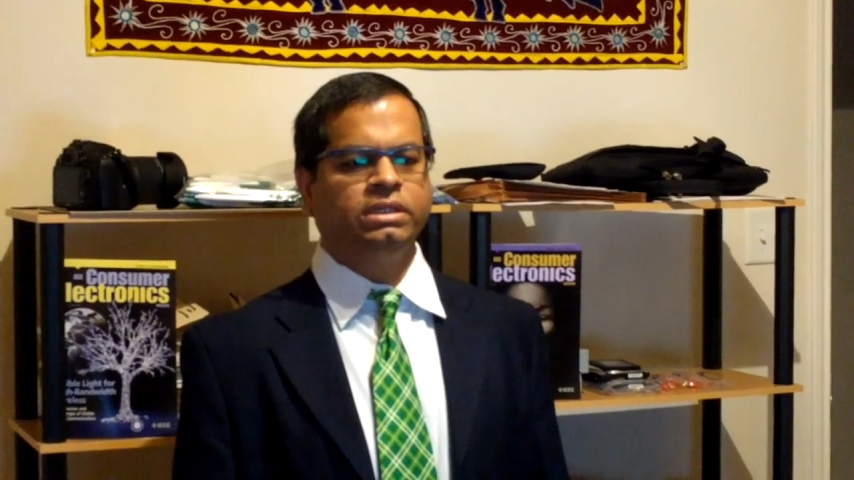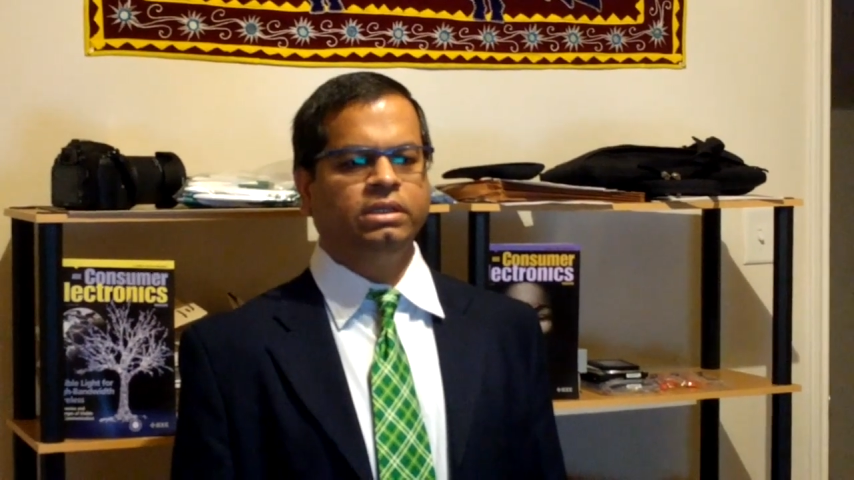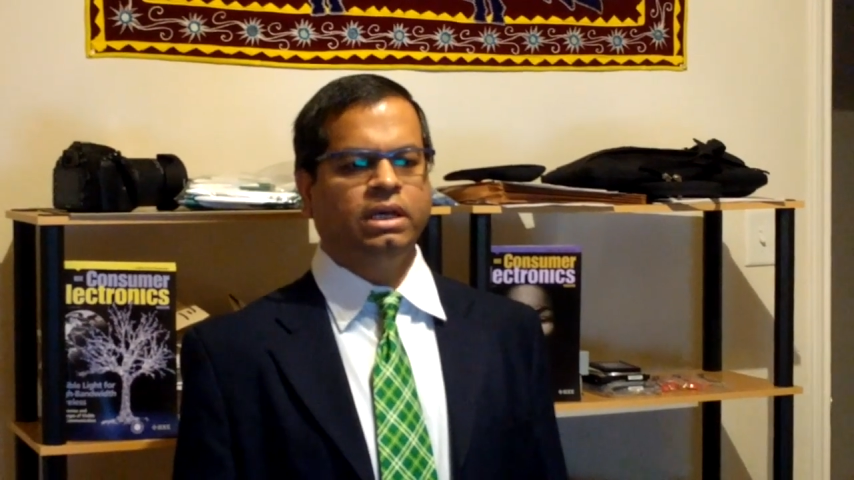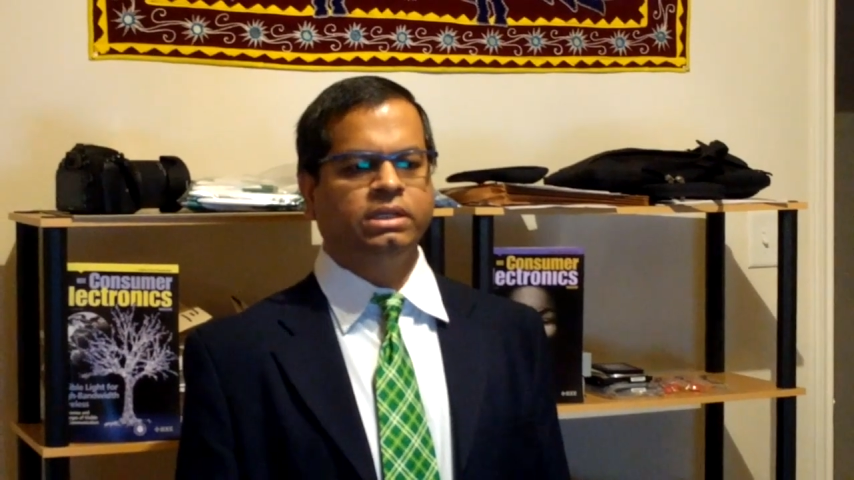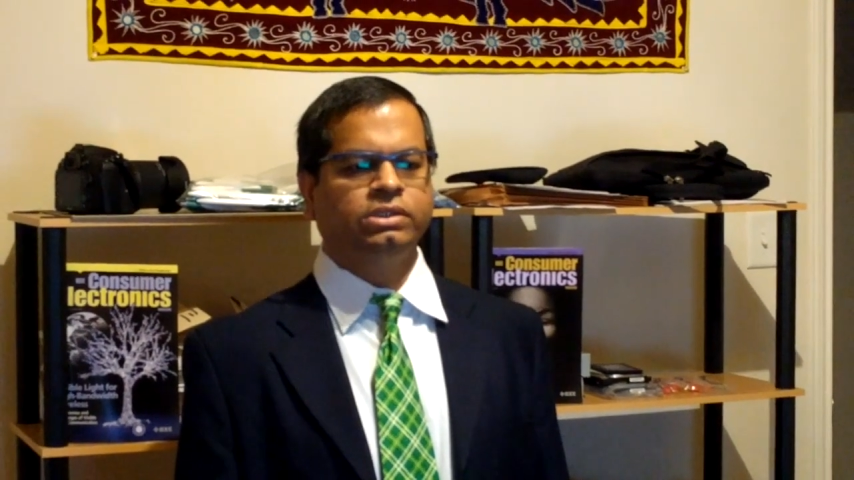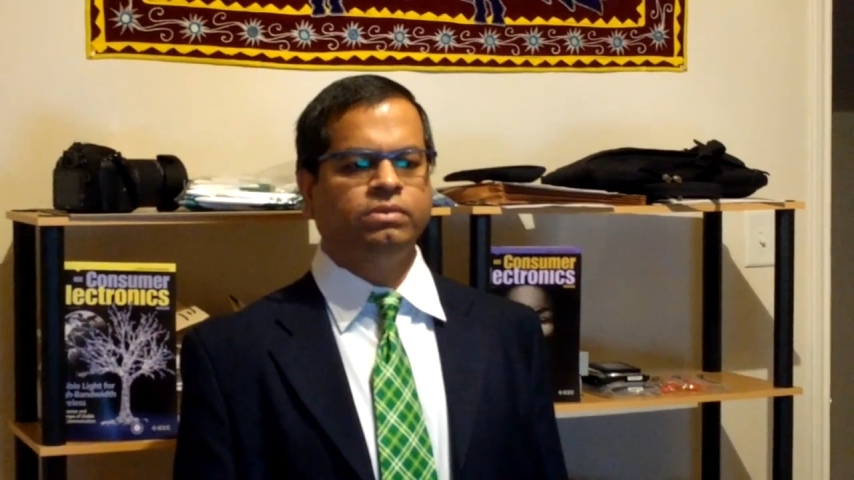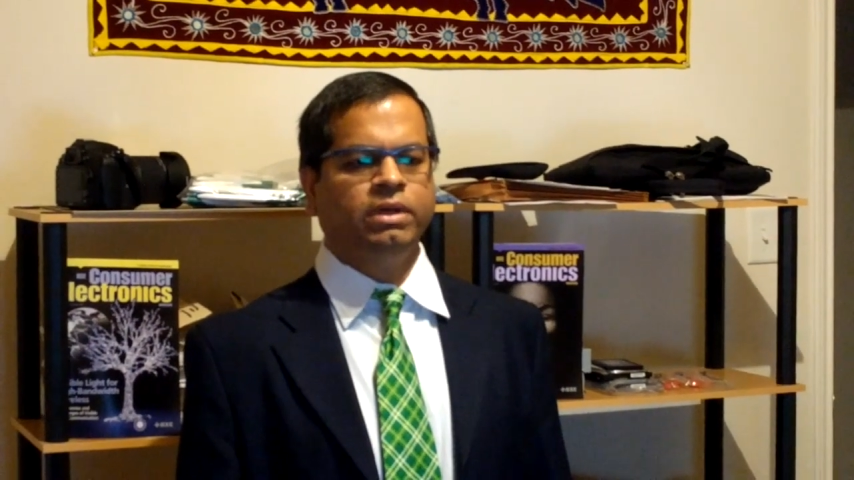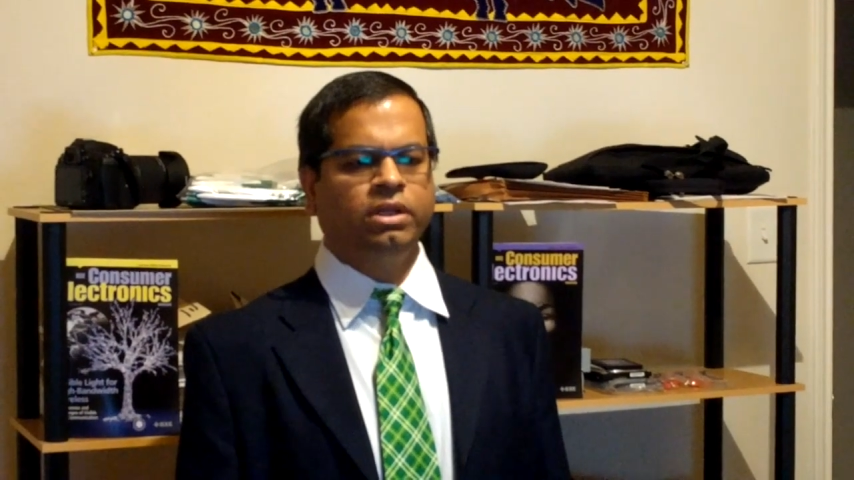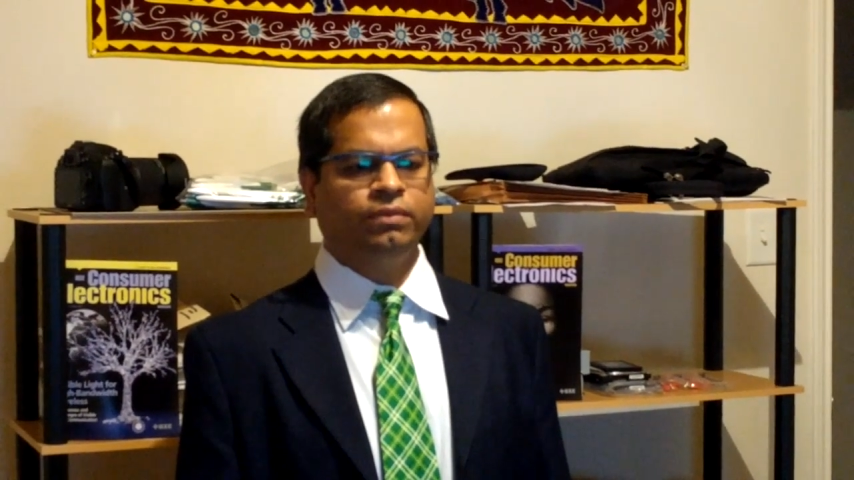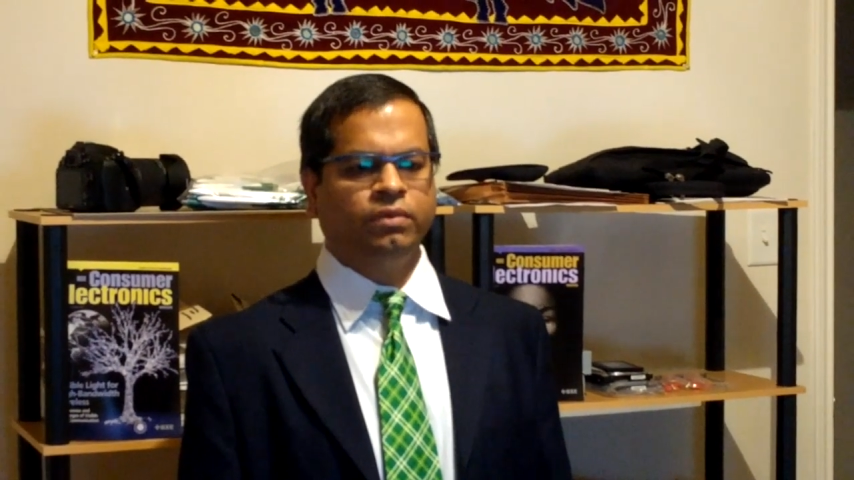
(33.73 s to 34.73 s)
as many
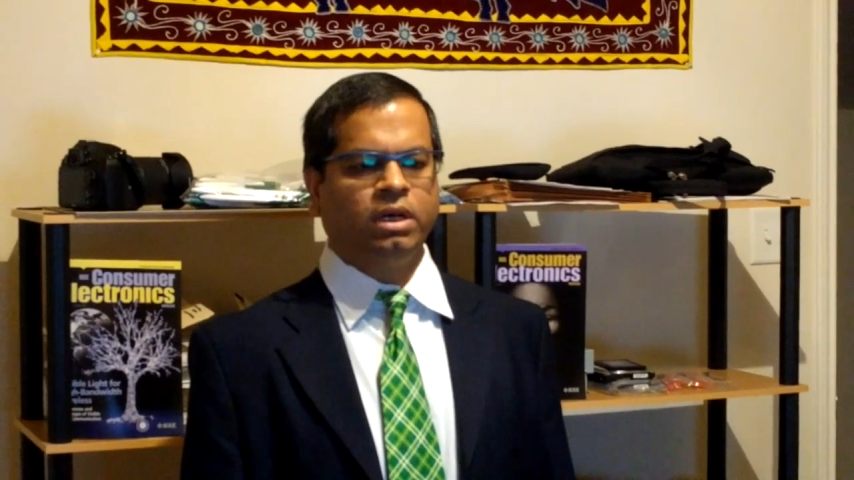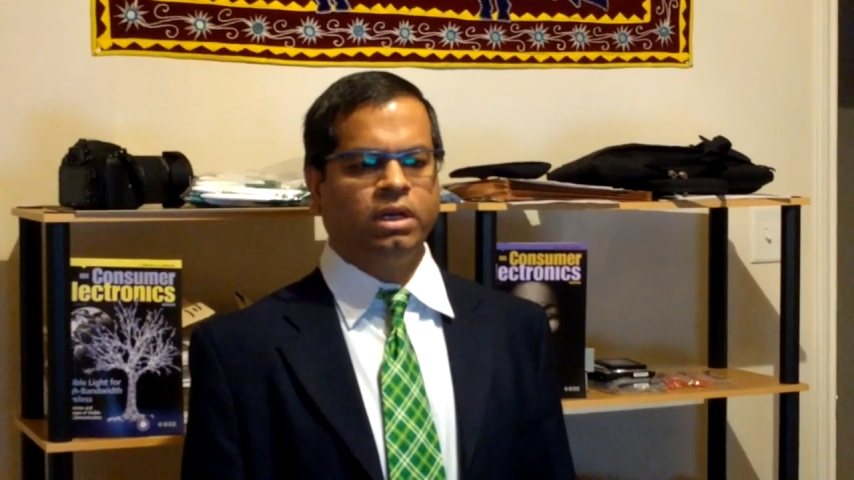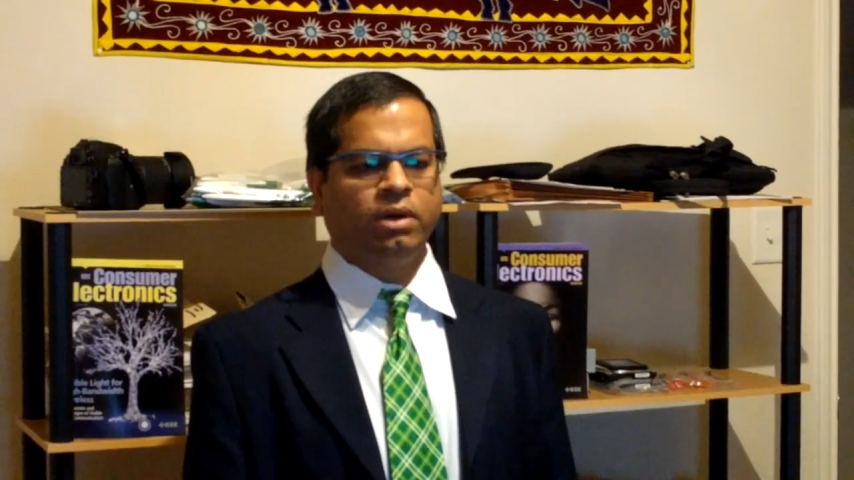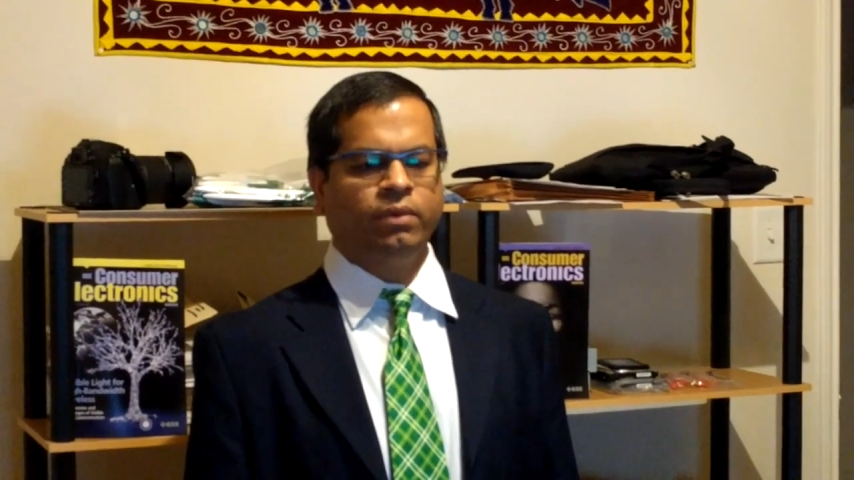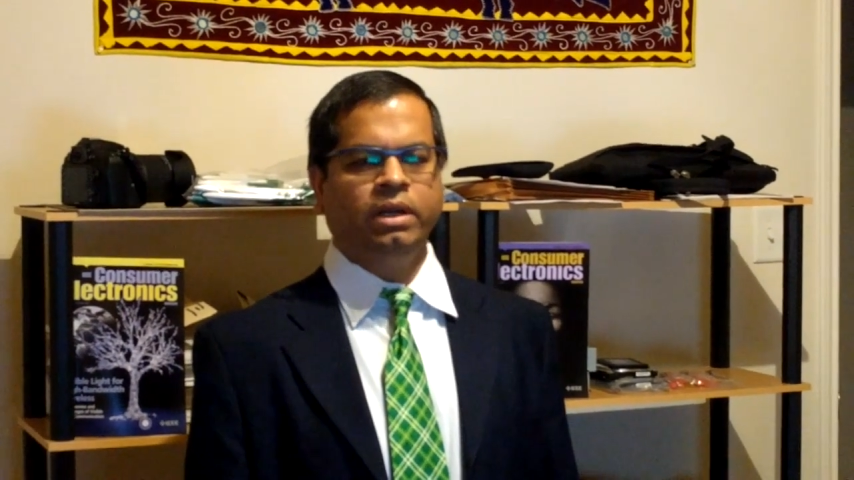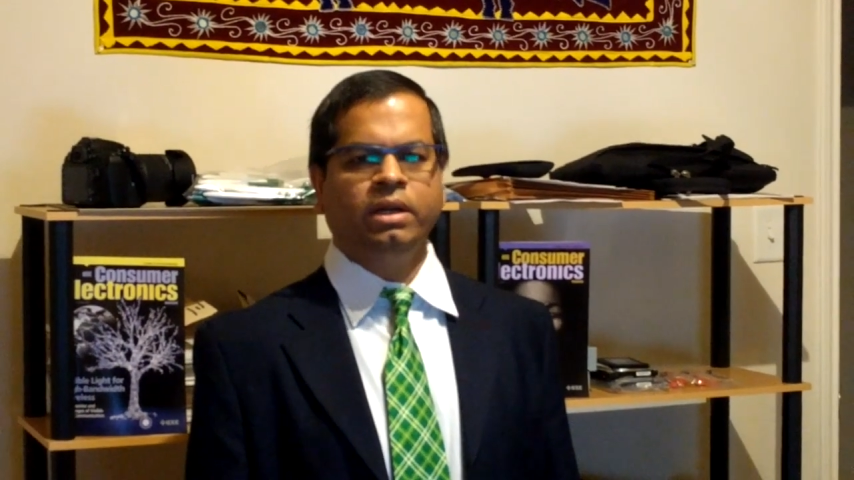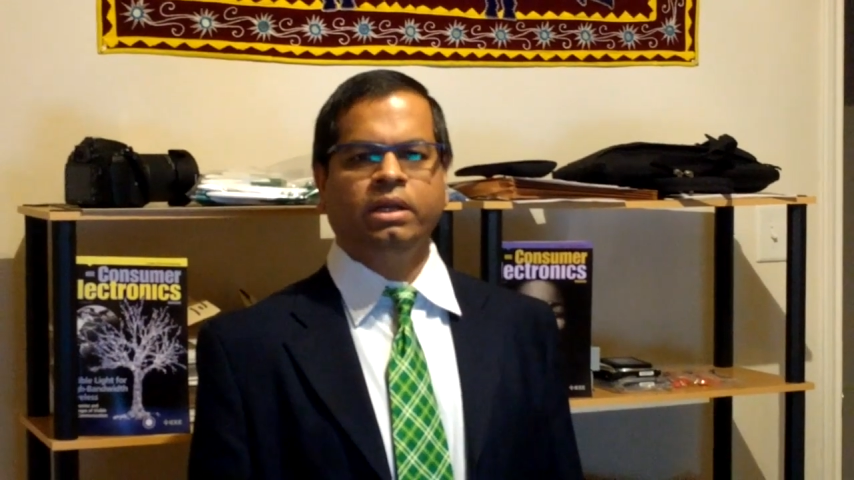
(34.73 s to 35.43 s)
of you are aware,